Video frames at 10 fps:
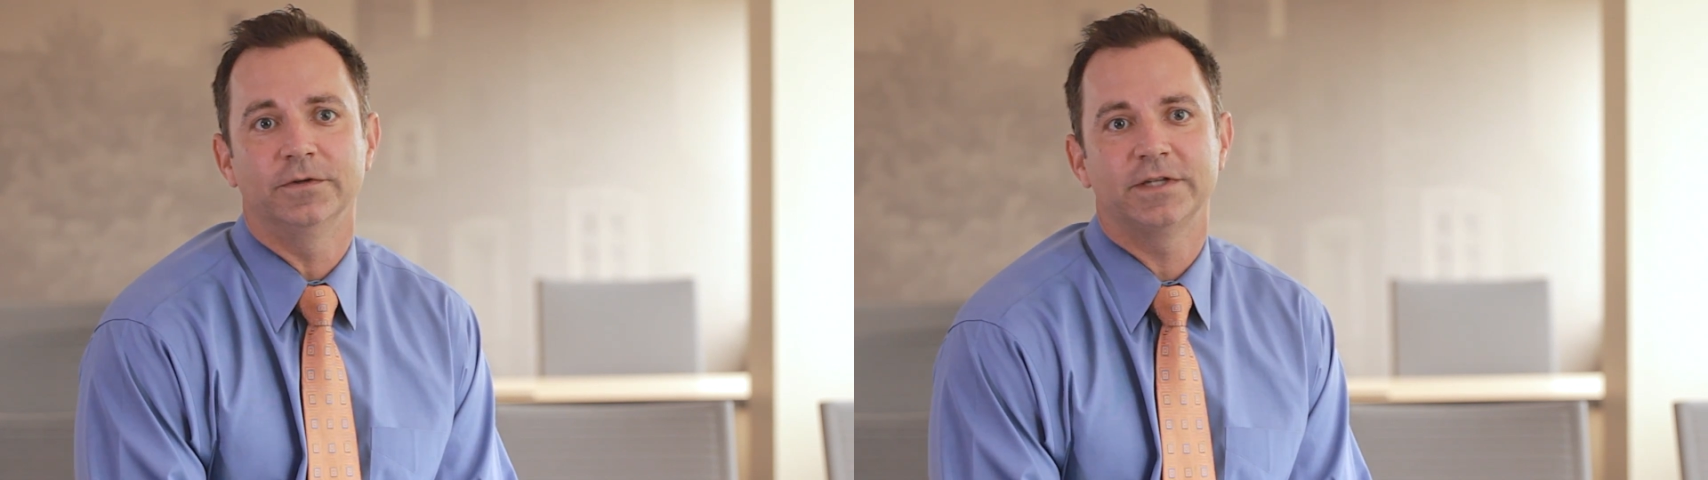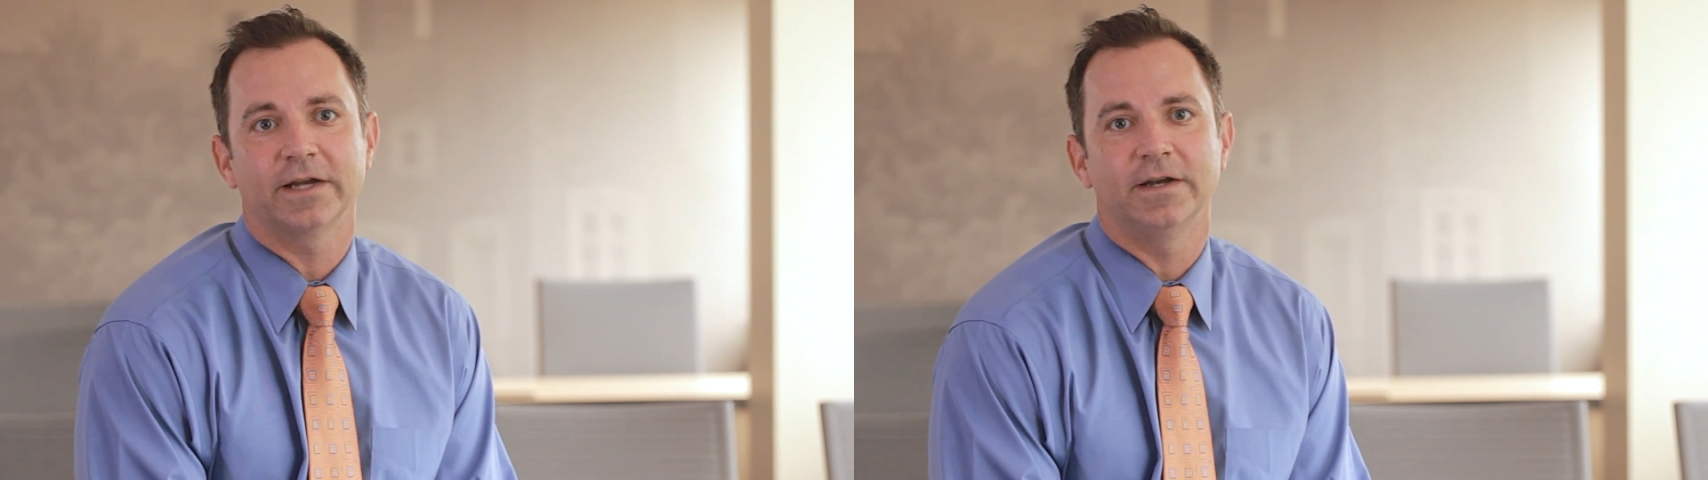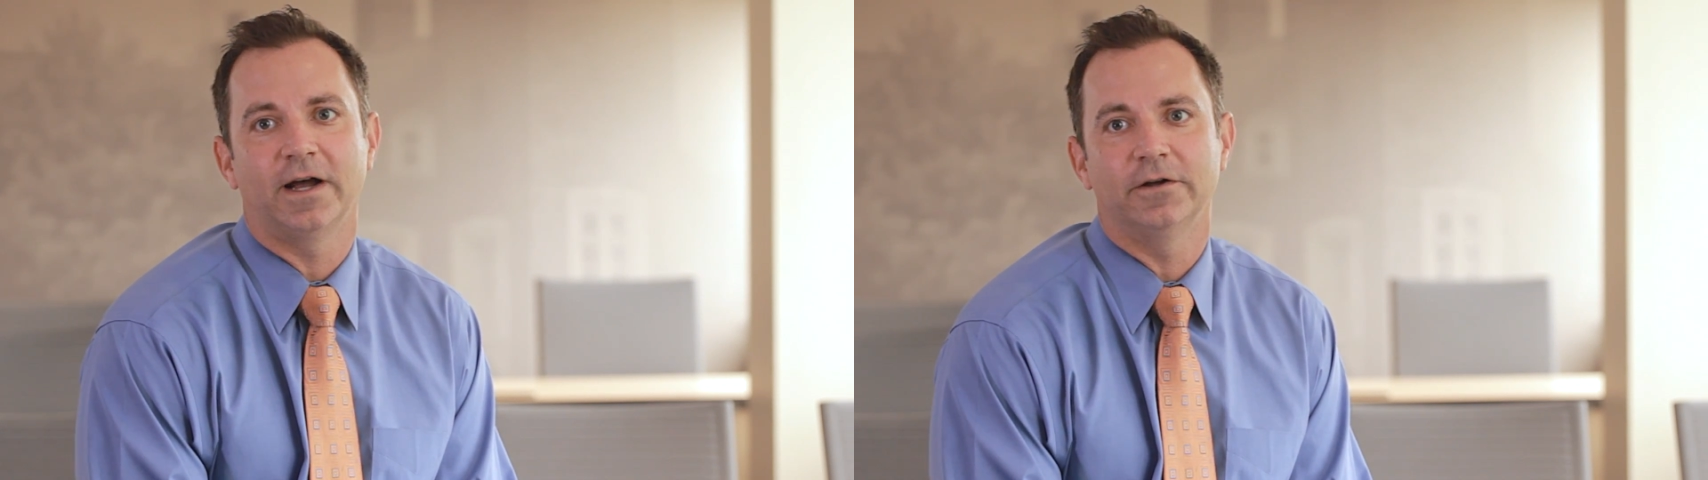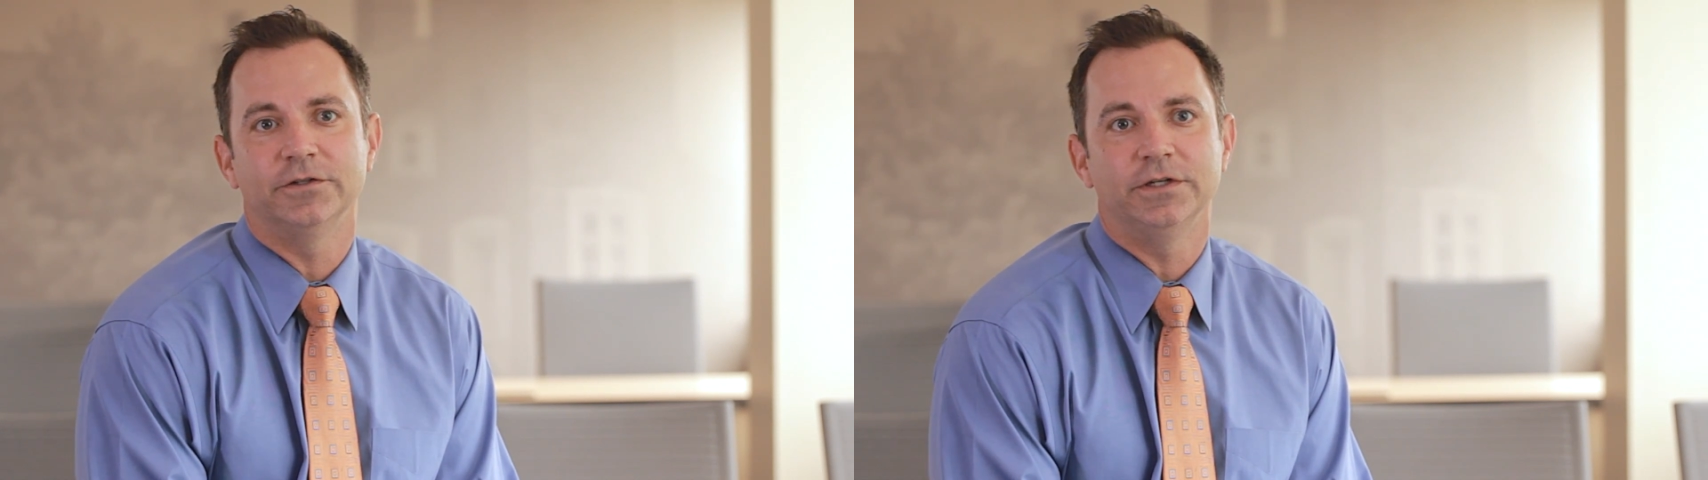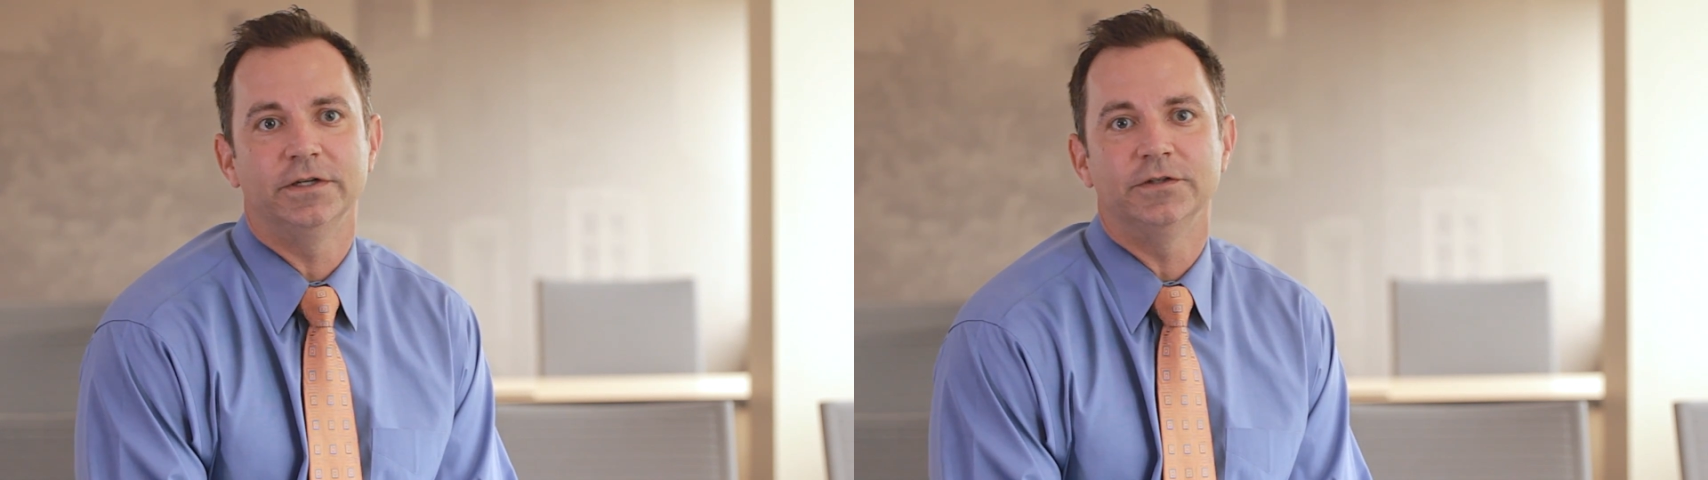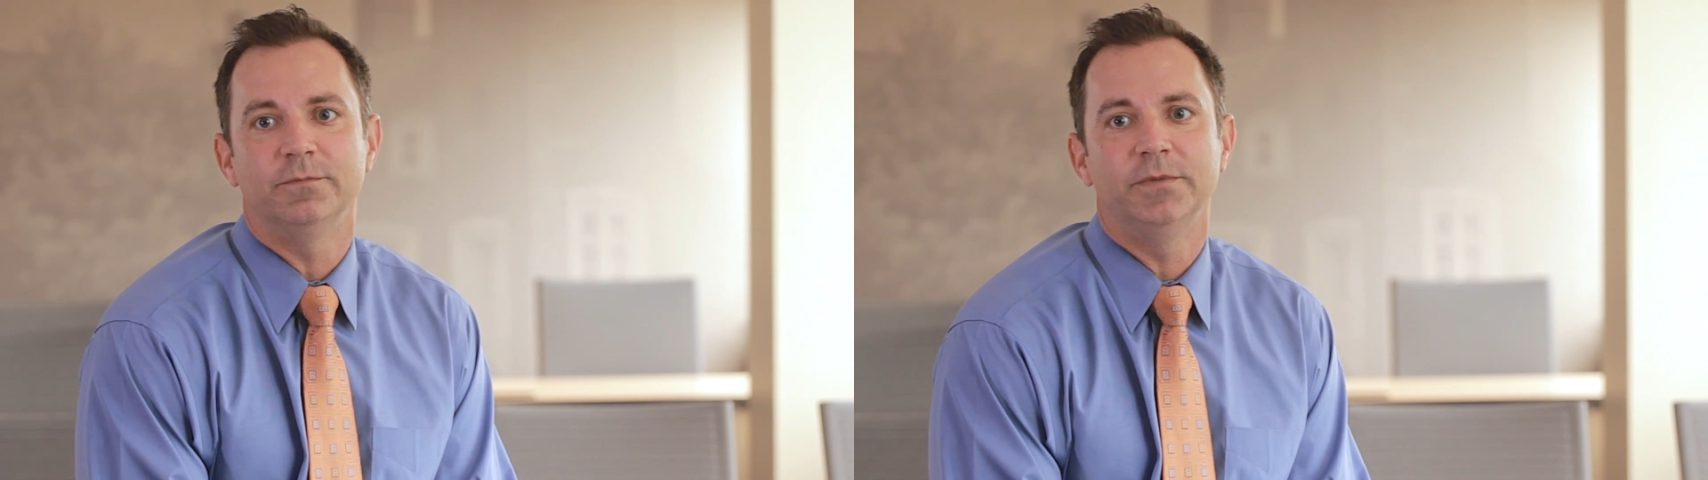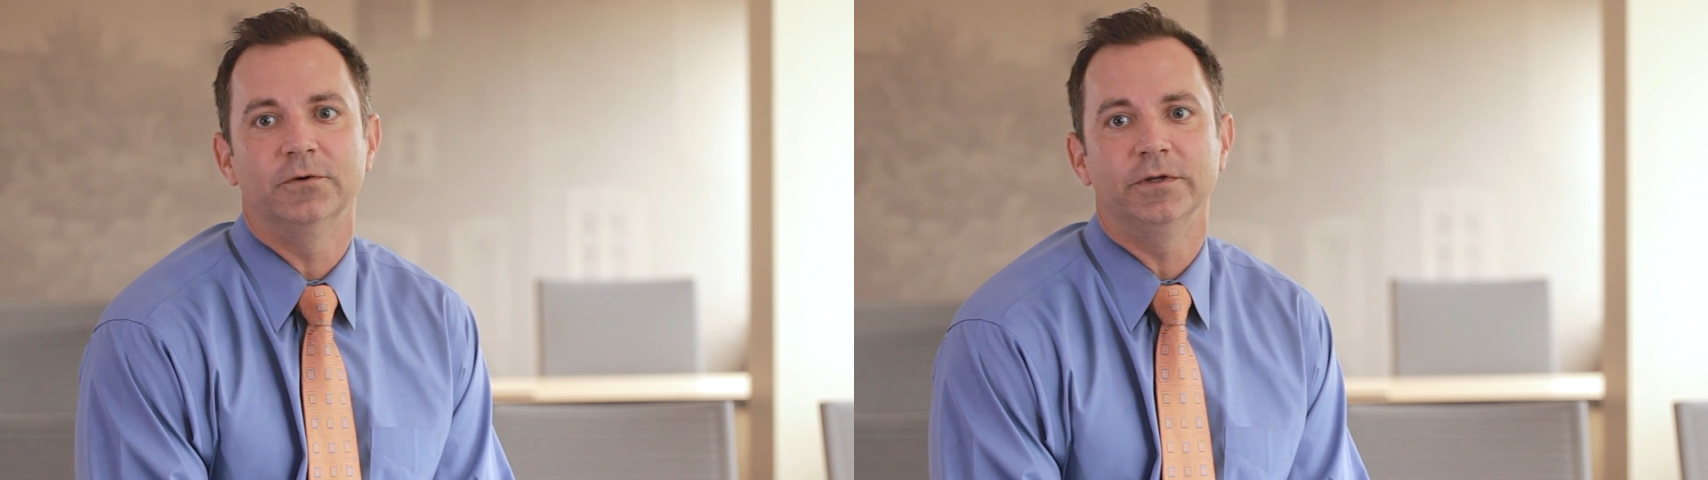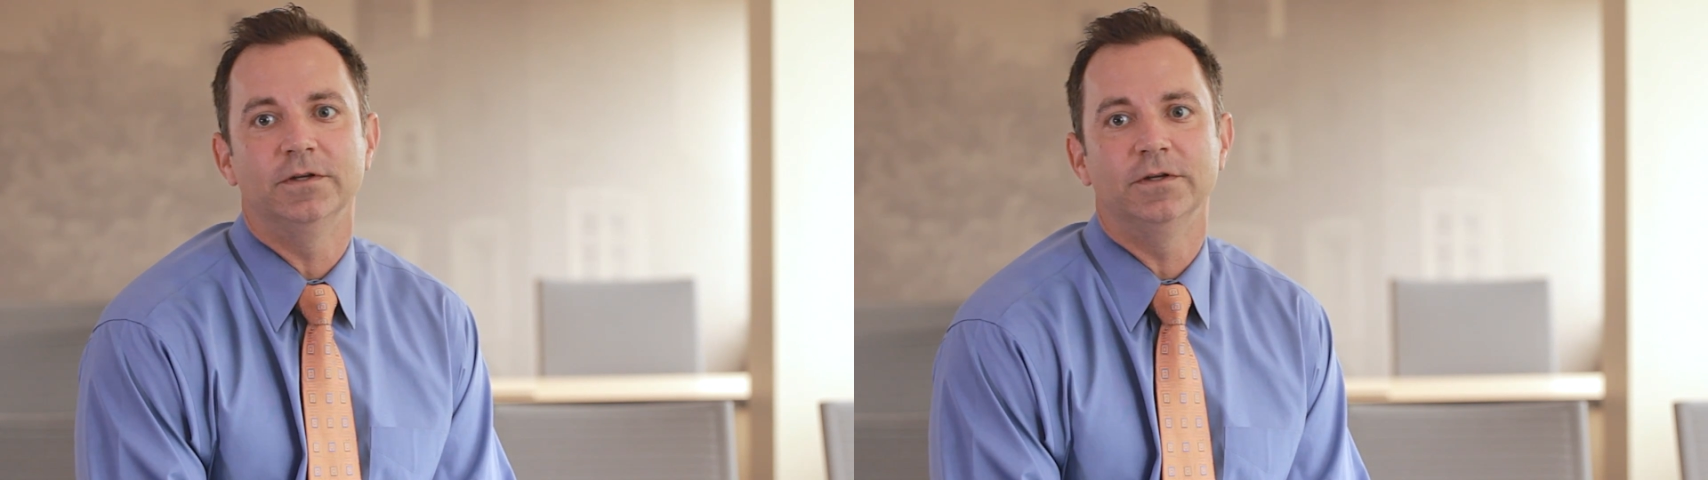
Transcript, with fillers: technology is built